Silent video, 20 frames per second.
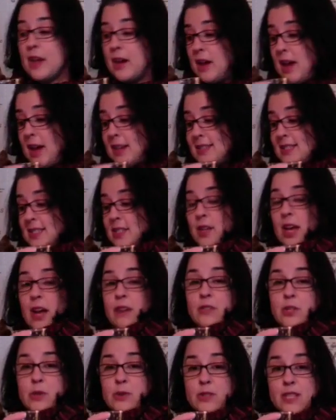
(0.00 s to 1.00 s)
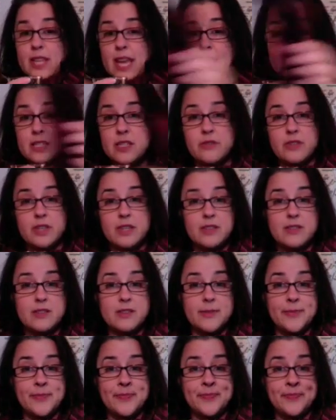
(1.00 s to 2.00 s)
I still have 2 skeins of
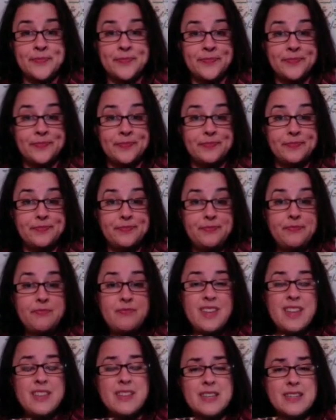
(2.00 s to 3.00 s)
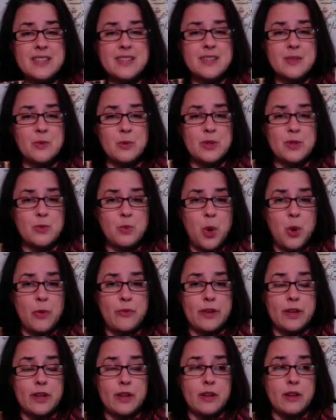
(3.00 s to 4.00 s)
this. This was
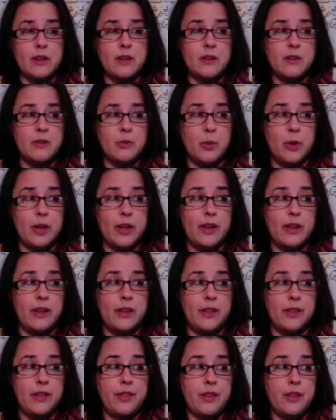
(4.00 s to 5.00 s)
woven with,